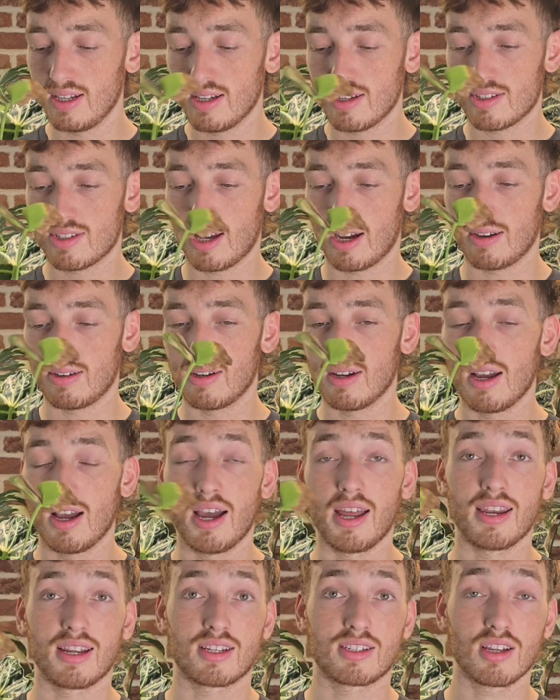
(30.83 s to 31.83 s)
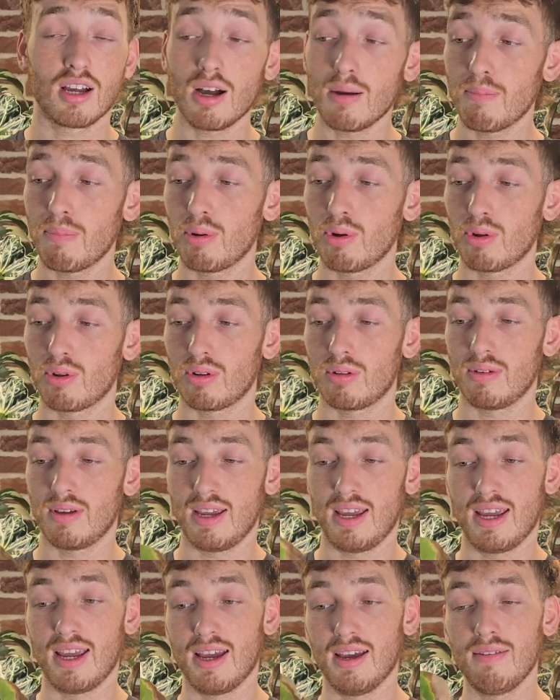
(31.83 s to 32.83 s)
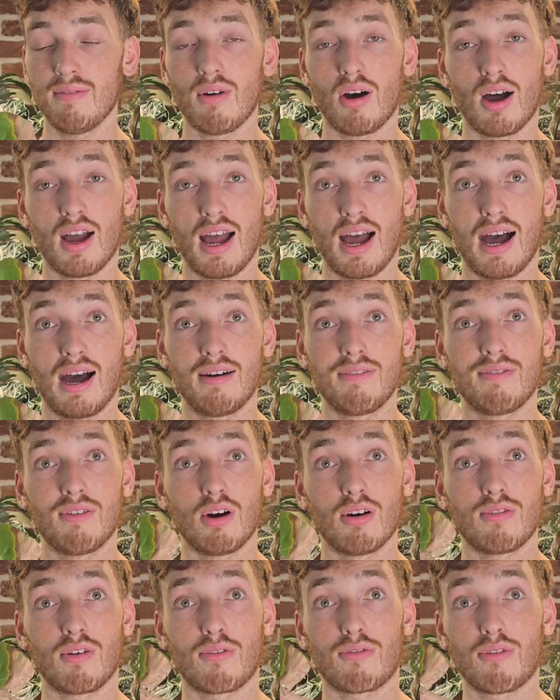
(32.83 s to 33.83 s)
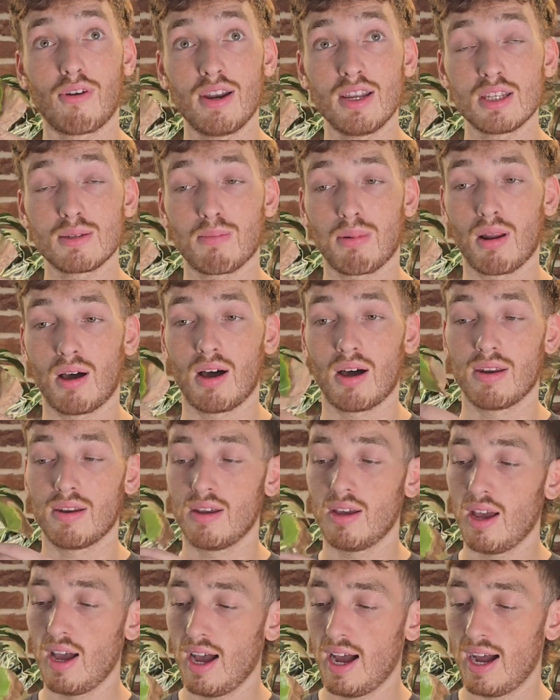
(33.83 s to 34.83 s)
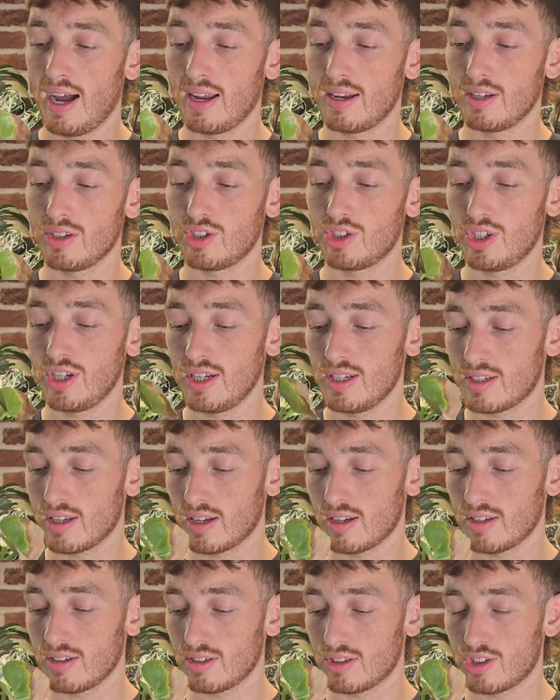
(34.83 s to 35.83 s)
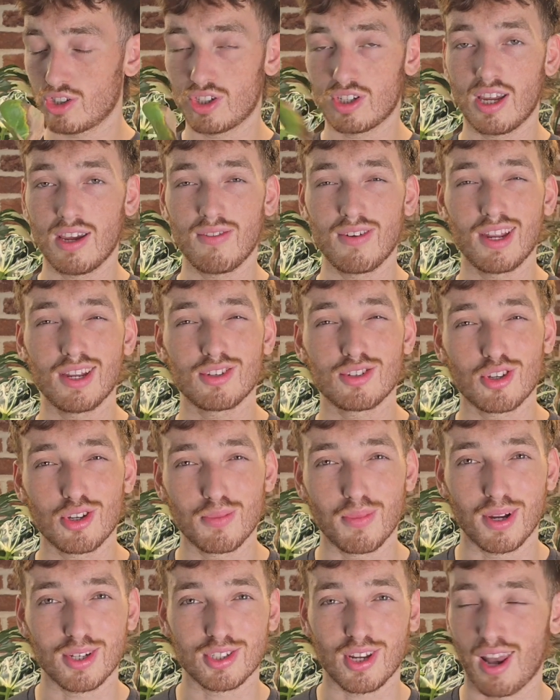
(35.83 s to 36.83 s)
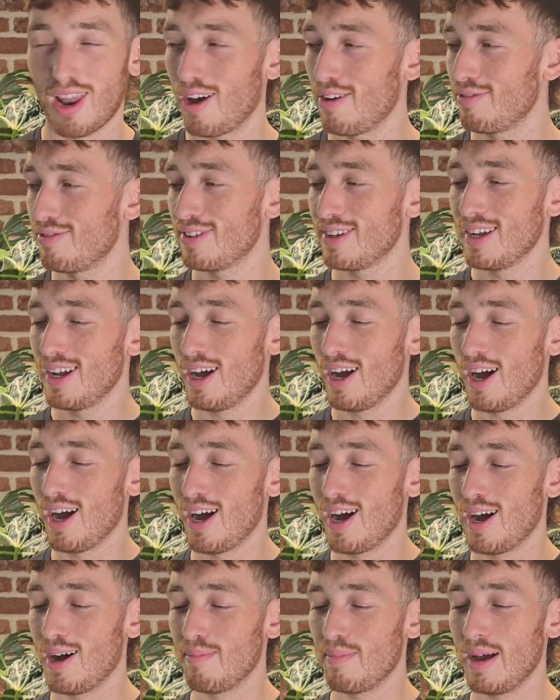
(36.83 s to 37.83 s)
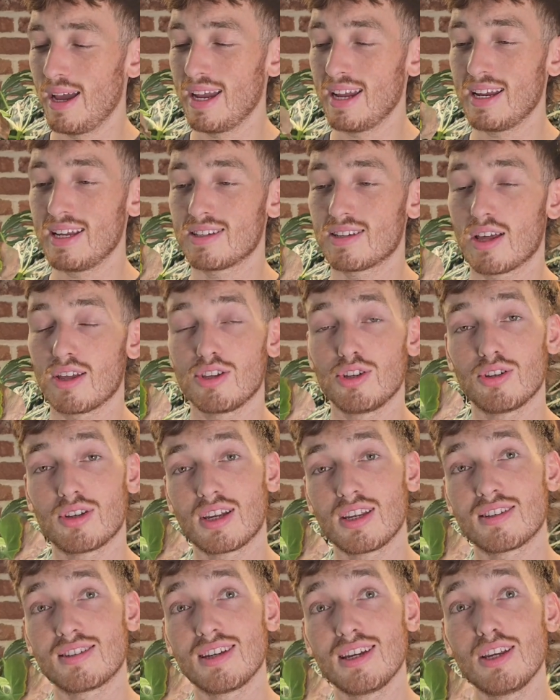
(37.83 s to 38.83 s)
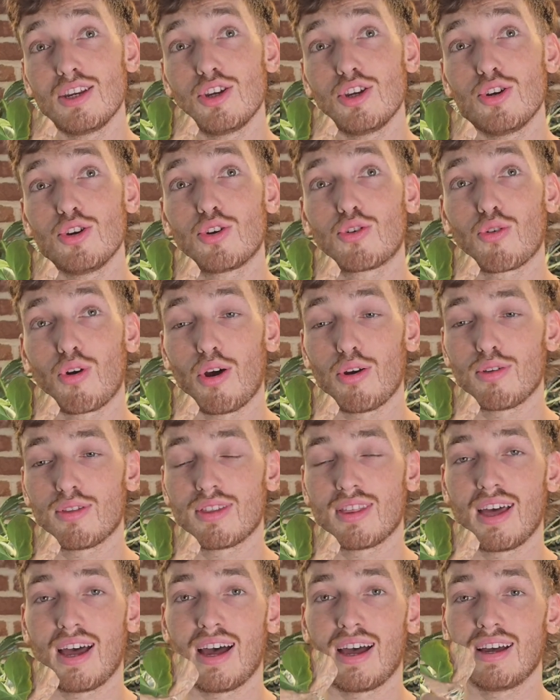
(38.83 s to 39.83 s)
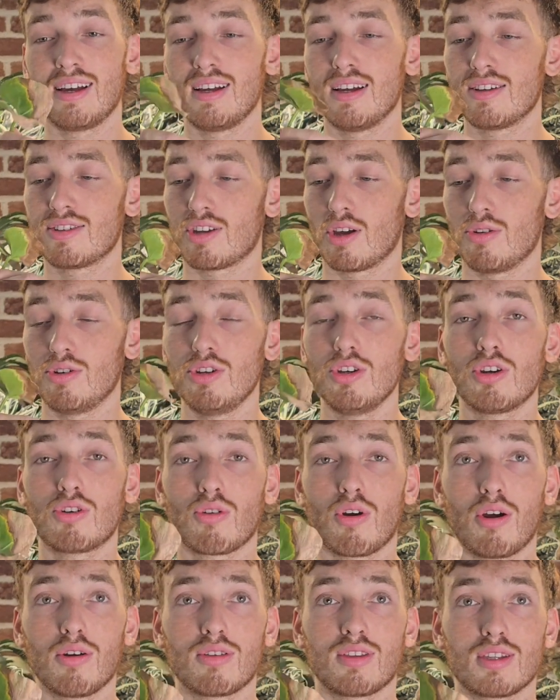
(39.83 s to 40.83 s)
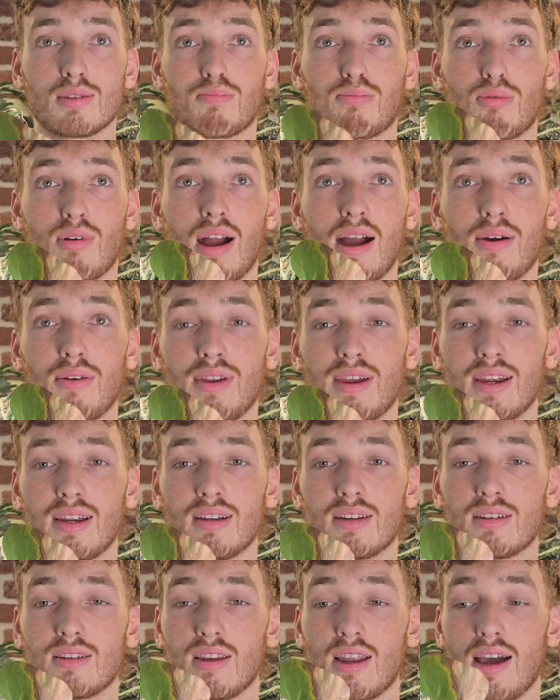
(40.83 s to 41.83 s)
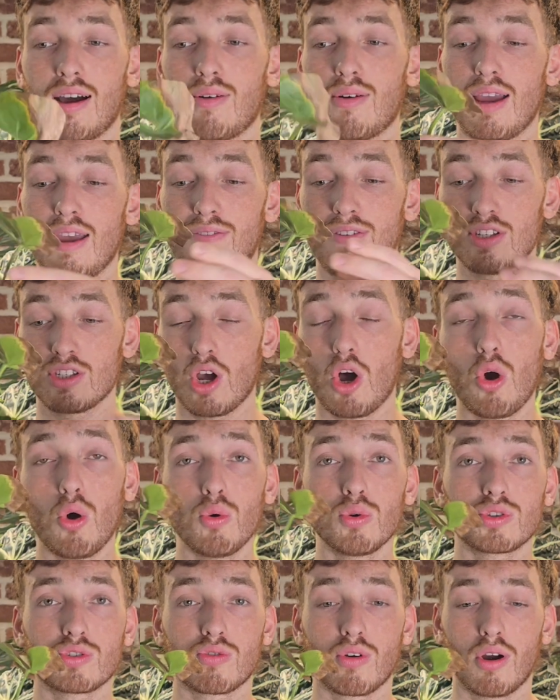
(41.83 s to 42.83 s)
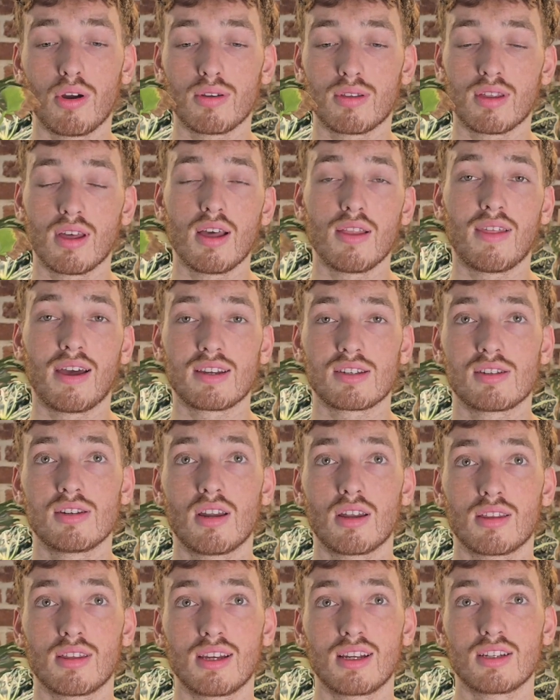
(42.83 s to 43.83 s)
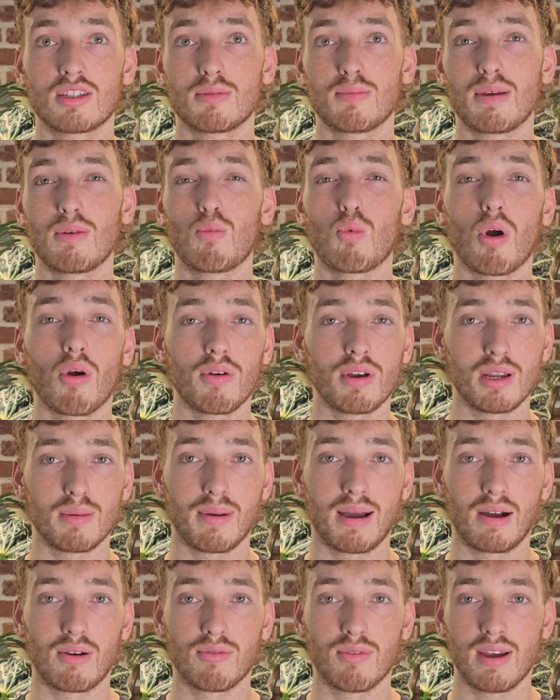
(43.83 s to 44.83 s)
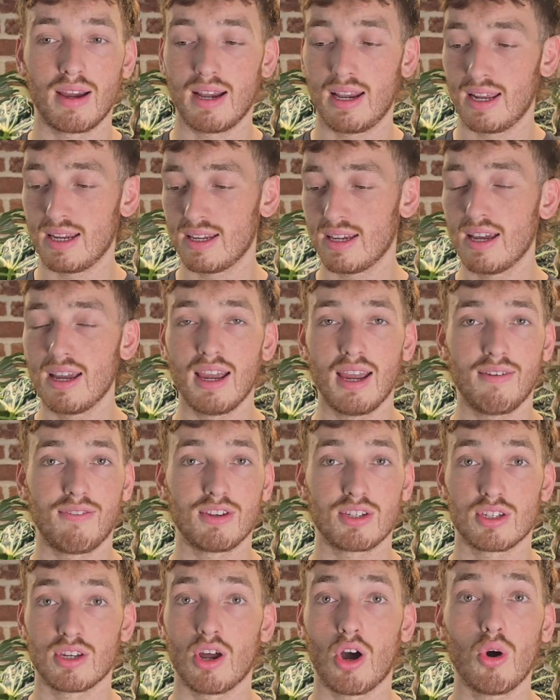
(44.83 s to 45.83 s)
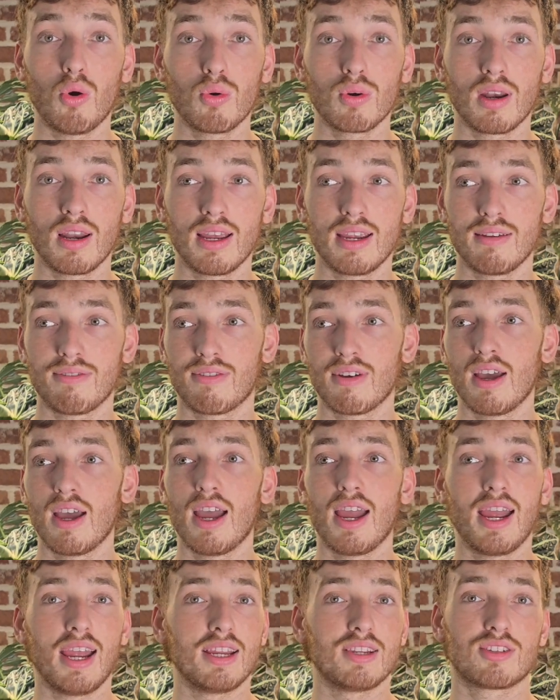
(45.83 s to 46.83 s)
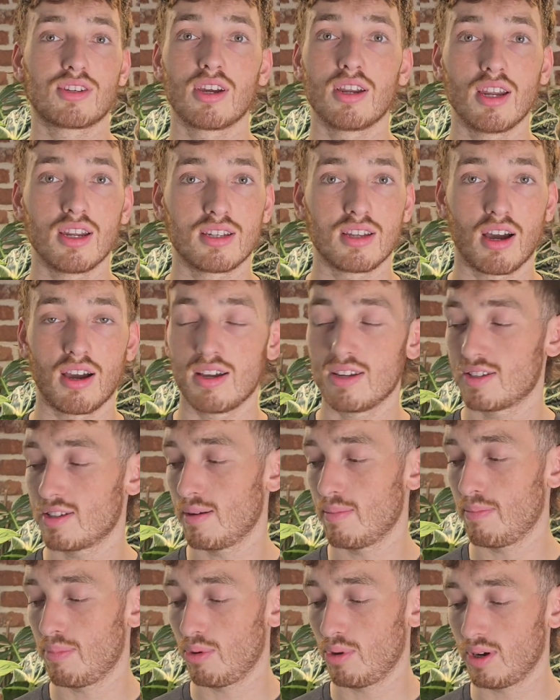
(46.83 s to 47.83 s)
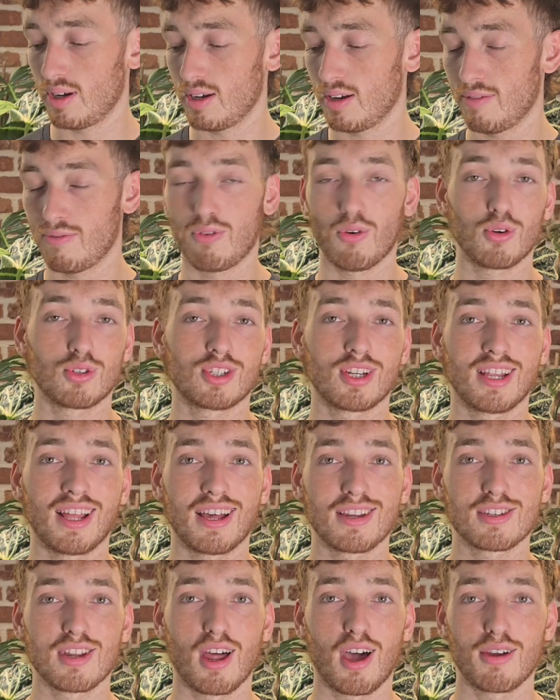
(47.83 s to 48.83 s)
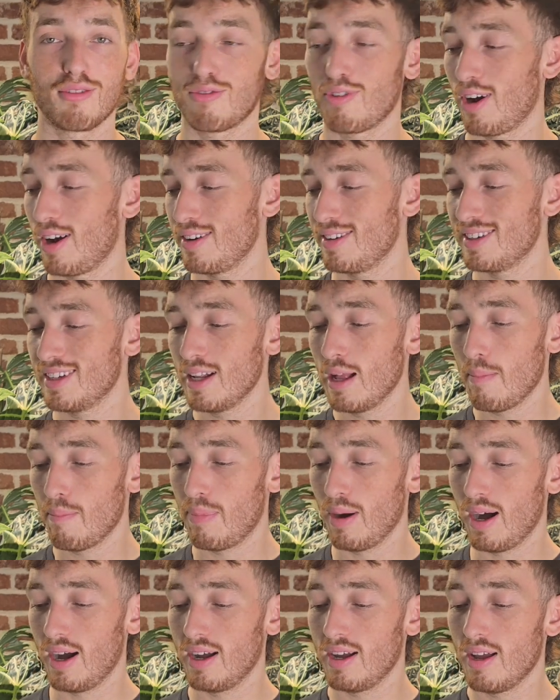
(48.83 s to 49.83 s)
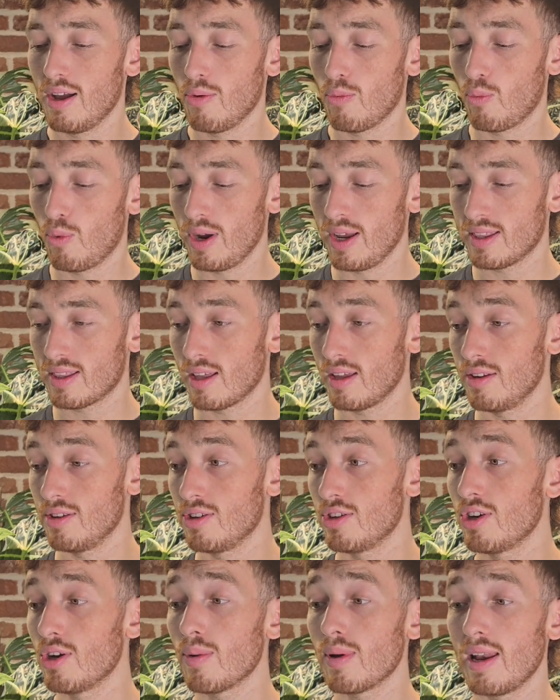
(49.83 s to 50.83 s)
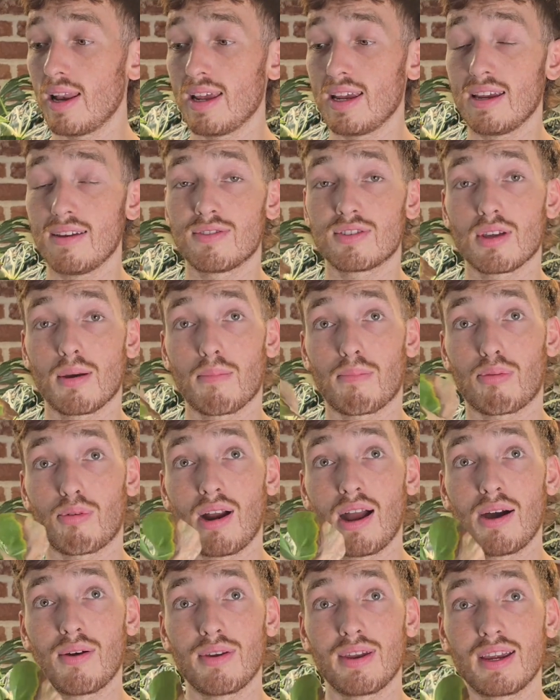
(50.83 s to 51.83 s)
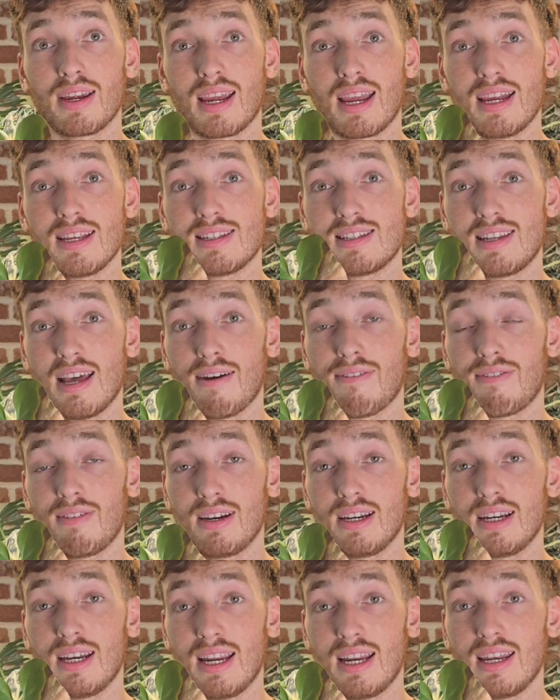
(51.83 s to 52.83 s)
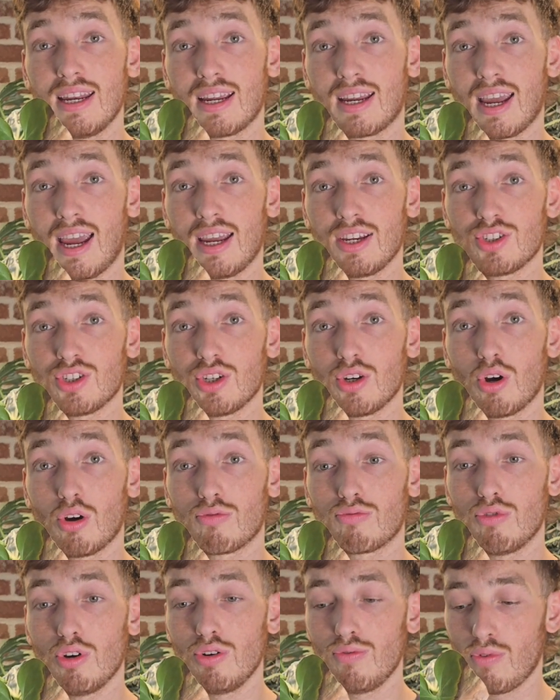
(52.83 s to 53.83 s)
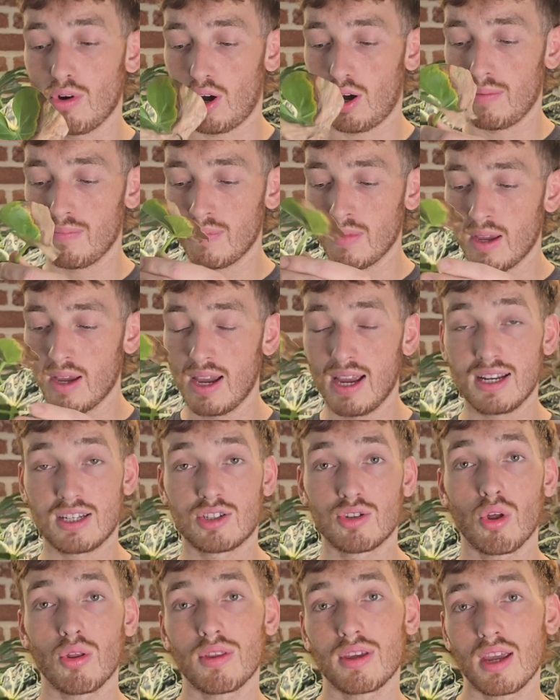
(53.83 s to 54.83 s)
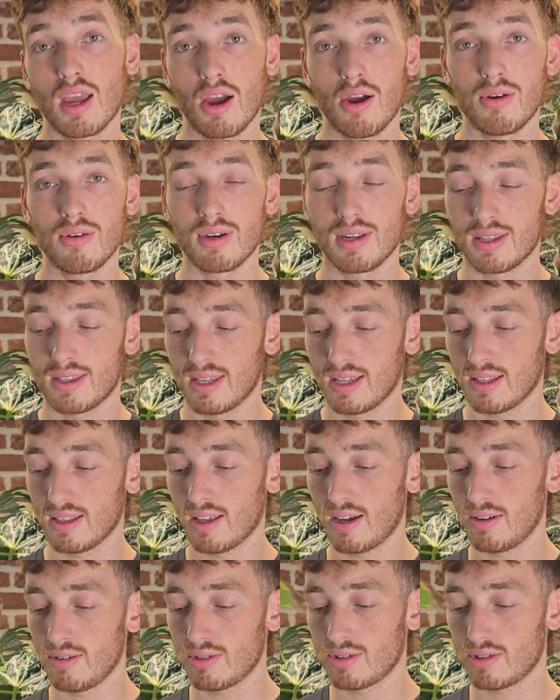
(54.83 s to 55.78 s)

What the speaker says: So an example here I have of a friend's plant, and she's given it too much love, is you can see new growth there. So new growth is browning. Now, if it's old growth, that's nothing to be worried about really. If it's an old leaf, it's gonna die at some point. Unfortunately, that's life, right? But with newer leaves, browning is definitely an indication of root rot. It's not the only thing though.